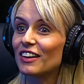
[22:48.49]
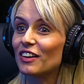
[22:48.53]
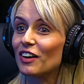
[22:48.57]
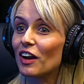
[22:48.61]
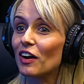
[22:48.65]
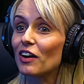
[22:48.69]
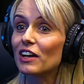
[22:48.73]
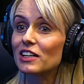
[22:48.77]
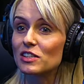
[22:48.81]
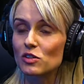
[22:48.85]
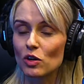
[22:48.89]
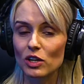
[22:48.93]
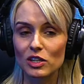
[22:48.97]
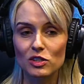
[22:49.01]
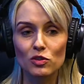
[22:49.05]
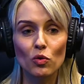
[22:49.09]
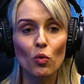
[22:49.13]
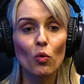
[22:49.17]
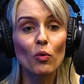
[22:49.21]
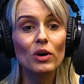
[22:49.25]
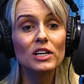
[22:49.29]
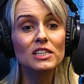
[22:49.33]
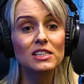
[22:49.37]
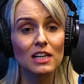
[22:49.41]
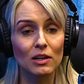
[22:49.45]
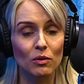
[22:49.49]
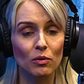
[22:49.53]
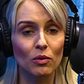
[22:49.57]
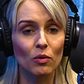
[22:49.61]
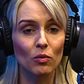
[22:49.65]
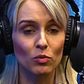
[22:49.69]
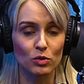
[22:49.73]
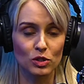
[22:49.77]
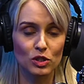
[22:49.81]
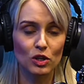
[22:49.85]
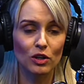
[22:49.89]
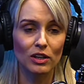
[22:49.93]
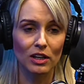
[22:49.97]
it's always
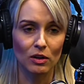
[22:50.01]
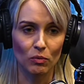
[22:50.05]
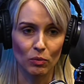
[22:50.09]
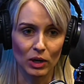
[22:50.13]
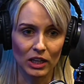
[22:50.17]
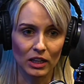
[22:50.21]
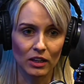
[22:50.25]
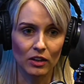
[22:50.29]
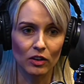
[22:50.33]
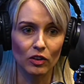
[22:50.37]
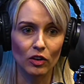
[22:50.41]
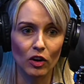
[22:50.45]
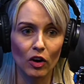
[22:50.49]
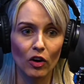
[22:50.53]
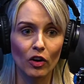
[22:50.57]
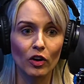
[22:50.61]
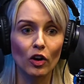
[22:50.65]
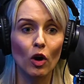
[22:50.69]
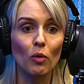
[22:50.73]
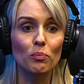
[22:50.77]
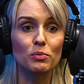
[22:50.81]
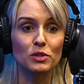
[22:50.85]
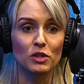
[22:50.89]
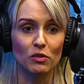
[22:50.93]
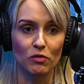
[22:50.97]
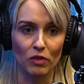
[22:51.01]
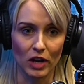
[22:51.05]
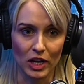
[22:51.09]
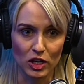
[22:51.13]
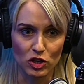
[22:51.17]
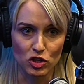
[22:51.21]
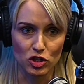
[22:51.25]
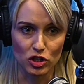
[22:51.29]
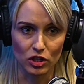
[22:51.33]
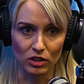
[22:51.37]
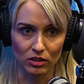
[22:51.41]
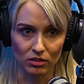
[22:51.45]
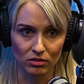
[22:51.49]
that one can go on
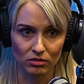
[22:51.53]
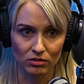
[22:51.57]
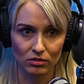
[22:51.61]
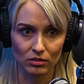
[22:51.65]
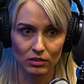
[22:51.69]
observation